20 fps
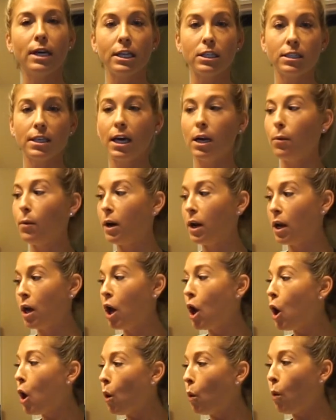so I just kind of want to
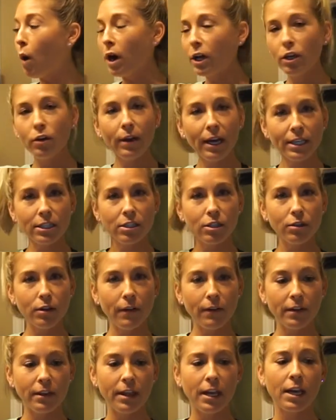walk you guys through
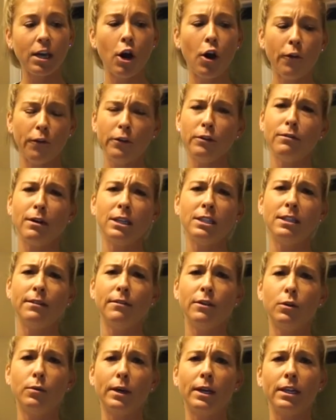everything, hopefully
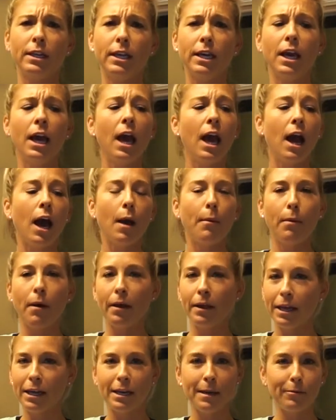relatively quickly. I'll
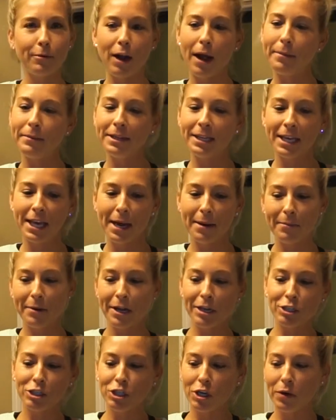probably end up grabbing the
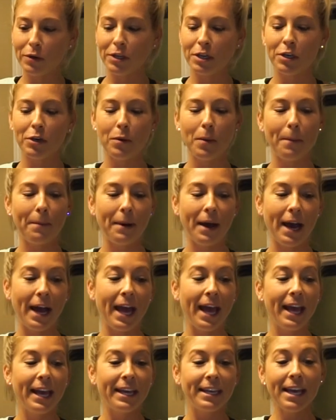camera and showing you, but
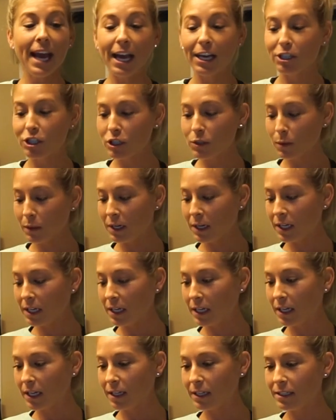yeah, just wanted
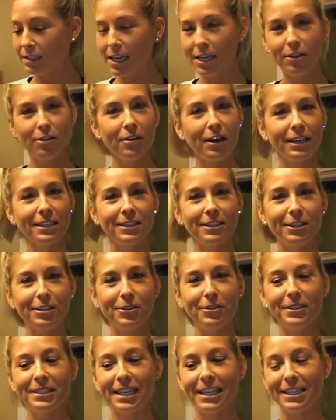to take you guys
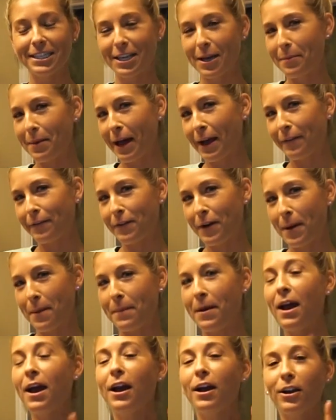through because I just got back
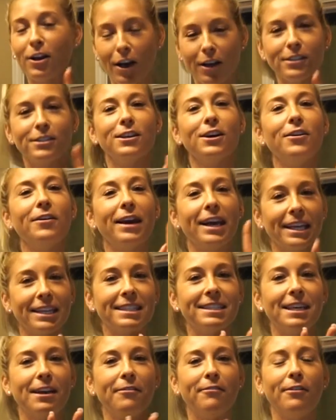from Costco
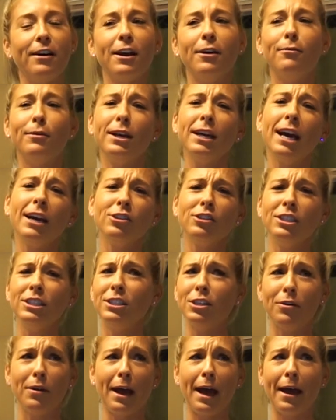and Safeway. We actually
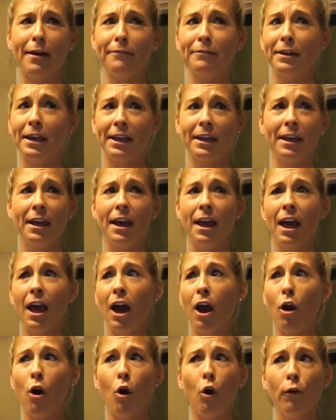don't have like
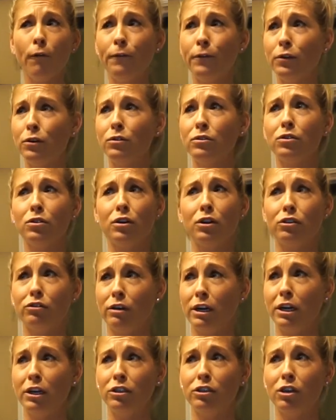a Whole Foods or a
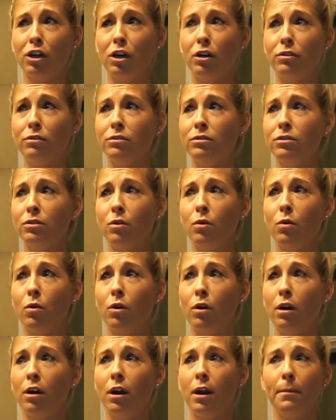Trader Joe's
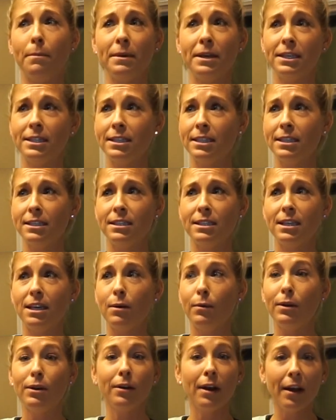or a
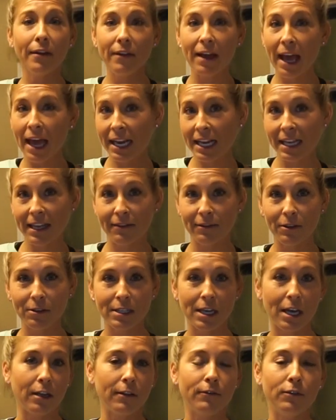PCC. We don't have any of
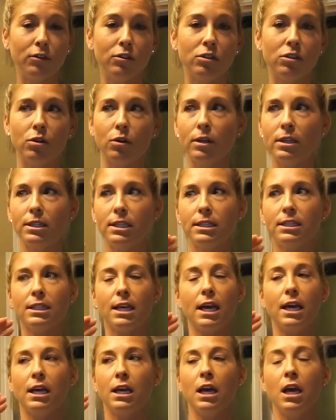those health food stores. It's
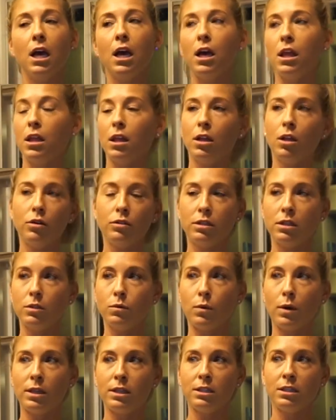like the
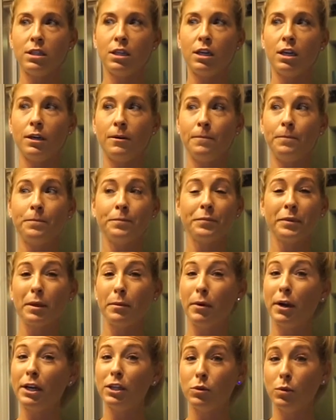closest ones are
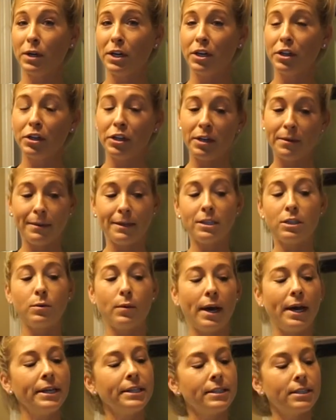probably 20 or 30 minutes
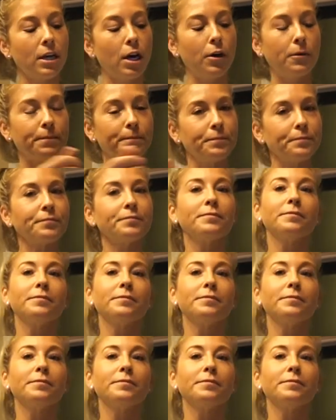away, so